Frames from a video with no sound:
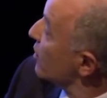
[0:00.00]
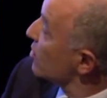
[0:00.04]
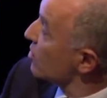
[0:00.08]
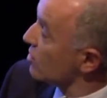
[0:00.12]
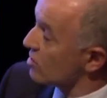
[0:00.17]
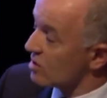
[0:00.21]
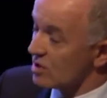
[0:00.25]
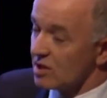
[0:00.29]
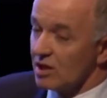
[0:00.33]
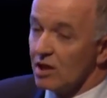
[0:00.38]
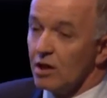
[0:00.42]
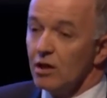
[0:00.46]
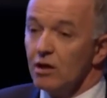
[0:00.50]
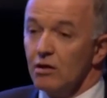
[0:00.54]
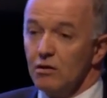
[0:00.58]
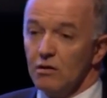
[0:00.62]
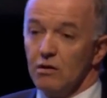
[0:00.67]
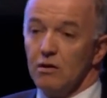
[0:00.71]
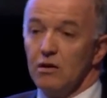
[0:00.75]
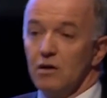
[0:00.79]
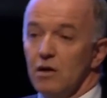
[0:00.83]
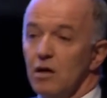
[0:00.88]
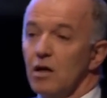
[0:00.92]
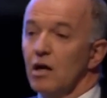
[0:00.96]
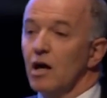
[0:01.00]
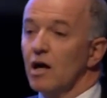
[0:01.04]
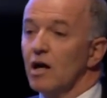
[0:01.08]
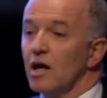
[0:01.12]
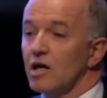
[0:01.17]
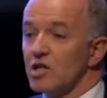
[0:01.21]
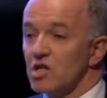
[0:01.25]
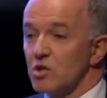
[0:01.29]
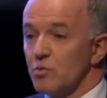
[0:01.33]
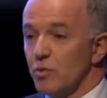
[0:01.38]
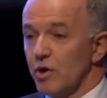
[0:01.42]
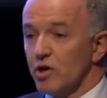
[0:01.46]
that you see
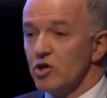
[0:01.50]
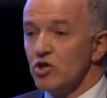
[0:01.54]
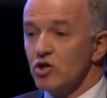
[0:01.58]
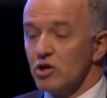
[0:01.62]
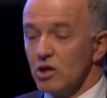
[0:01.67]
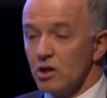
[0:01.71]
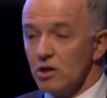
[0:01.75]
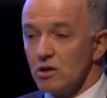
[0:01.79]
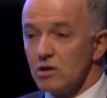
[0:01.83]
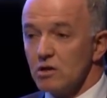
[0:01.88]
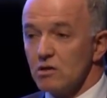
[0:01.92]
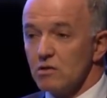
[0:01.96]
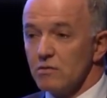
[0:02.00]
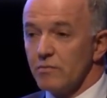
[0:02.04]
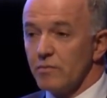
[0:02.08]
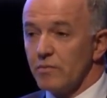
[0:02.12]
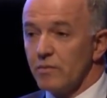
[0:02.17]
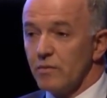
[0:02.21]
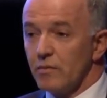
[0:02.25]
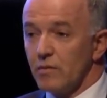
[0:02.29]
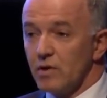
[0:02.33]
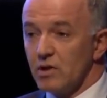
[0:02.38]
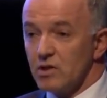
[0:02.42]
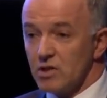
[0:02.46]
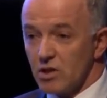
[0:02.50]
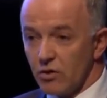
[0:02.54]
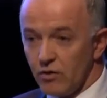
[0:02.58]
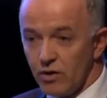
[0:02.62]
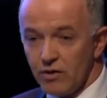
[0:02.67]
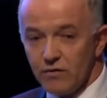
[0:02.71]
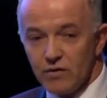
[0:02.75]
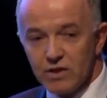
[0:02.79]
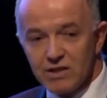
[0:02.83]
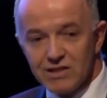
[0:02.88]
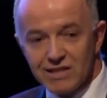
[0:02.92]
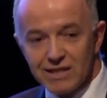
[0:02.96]
are spreadsheets. So
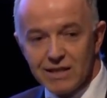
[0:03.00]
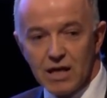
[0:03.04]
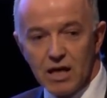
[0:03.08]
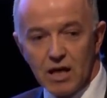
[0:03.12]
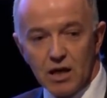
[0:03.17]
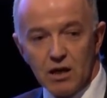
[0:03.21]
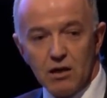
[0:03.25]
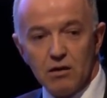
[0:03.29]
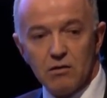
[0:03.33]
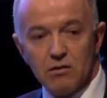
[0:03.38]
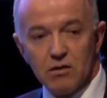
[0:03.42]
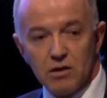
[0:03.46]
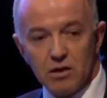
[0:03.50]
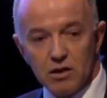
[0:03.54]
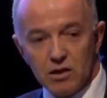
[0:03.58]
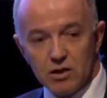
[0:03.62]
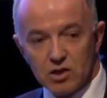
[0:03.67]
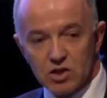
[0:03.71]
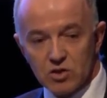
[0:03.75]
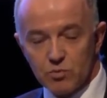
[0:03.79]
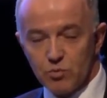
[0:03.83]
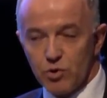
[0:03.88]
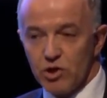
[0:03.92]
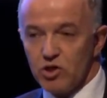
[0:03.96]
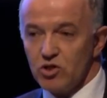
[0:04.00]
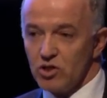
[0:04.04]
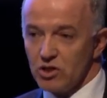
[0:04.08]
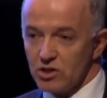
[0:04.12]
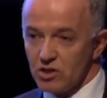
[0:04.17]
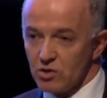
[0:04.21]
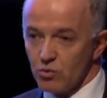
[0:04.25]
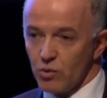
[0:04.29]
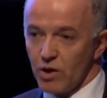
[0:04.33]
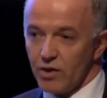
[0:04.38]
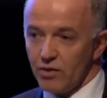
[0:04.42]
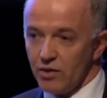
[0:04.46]
even today,
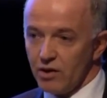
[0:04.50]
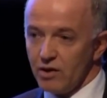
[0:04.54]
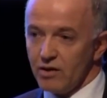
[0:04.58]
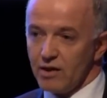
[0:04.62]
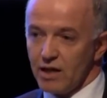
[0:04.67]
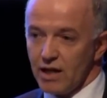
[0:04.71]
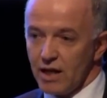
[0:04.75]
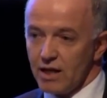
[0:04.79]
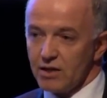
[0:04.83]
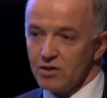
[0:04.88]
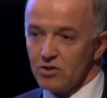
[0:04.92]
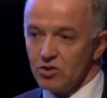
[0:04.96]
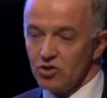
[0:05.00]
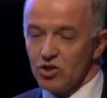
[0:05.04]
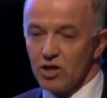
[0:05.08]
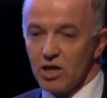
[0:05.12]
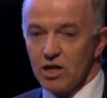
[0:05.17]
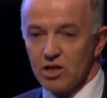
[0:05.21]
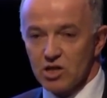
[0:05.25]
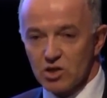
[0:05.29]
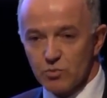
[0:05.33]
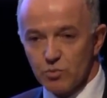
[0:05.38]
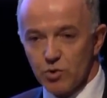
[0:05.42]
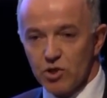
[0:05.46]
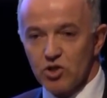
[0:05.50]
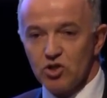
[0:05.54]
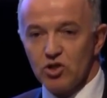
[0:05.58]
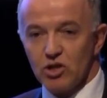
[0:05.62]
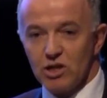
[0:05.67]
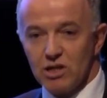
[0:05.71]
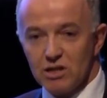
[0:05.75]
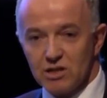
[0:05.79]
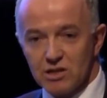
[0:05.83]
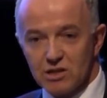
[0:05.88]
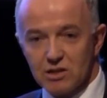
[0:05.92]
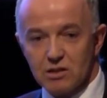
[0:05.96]
spreadsheets, the one thing that hasn't changed,
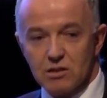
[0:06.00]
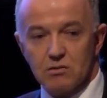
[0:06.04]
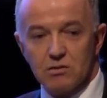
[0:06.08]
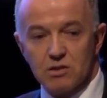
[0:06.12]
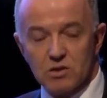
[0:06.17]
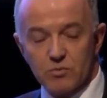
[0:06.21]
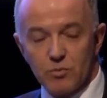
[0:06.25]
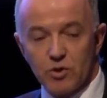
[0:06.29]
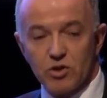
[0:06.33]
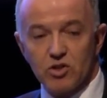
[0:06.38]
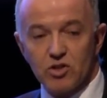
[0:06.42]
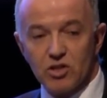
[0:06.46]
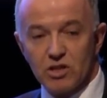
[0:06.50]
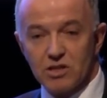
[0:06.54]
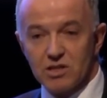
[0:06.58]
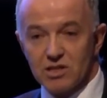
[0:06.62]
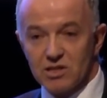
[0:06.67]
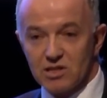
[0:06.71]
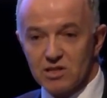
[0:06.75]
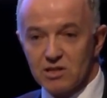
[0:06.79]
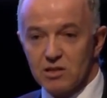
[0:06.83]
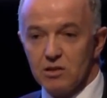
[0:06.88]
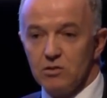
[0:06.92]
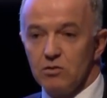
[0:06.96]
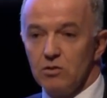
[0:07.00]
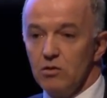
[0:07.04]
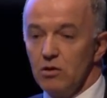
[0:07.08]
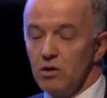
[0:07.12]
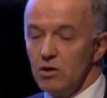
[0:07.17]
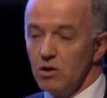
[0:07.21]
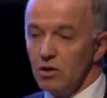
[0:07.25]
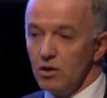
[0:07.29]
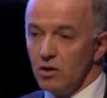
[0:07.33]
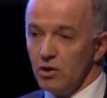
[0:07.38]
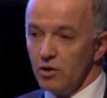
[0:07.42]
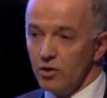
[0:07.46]
spreadsheets are still
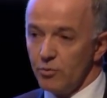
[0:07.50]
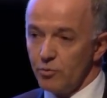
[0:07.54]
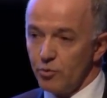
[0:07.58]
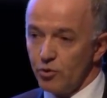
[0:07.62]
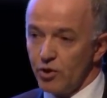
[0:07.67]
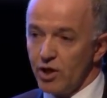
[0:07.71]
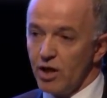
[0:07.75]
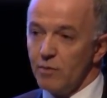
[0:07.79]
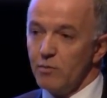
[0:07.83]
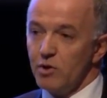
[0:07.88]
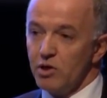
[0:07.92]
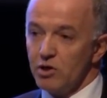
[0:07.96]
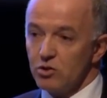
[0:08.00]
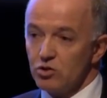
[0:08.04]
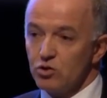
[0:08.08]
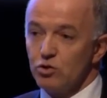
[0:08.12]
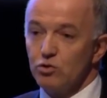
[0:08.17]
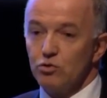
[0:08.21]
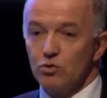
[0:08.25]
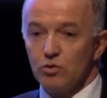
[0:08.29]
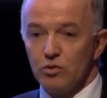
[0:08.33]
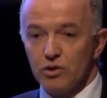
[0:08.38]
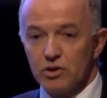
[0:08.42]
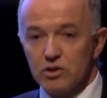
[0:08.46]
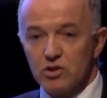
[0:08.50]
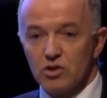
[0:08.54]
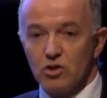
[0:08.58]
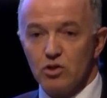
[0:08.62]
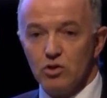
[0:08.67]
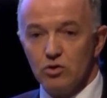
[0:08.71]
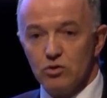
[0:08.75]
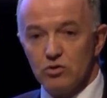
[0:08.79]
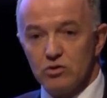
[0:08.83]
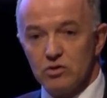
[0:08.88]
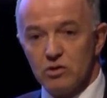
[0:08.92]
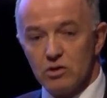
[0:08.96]
the preeminent tool that's
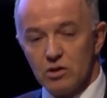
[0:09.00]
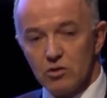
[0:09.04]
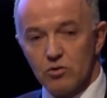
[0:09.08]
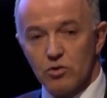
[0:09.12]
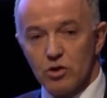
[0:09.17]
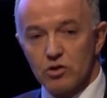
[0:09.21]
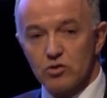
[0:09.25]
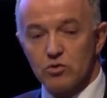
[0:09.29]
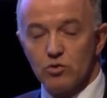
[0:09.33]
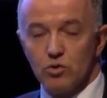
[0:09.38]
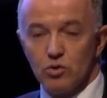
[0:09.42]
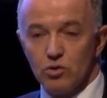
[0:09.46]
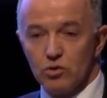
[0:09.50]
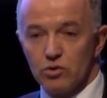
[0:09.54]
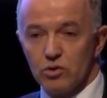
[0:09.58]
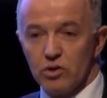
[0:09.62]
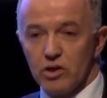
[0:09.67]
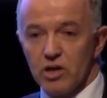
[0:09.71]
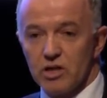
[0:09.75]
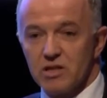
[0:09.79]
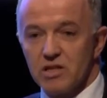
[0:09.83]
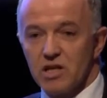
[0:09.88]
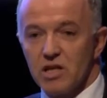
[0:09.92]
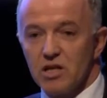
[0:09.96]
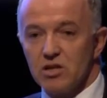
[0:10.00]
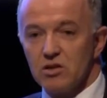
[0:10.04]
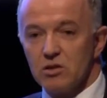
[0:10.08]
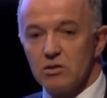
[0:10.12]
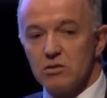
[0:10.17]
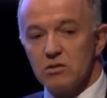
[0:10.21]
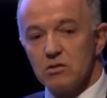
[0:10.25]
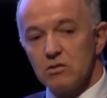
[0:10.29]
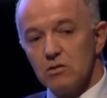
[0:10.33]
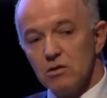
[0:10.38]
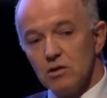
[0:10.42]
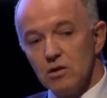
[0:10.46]
used across all
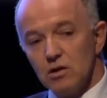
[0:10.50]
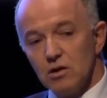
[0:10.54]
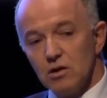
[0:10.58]
organisations.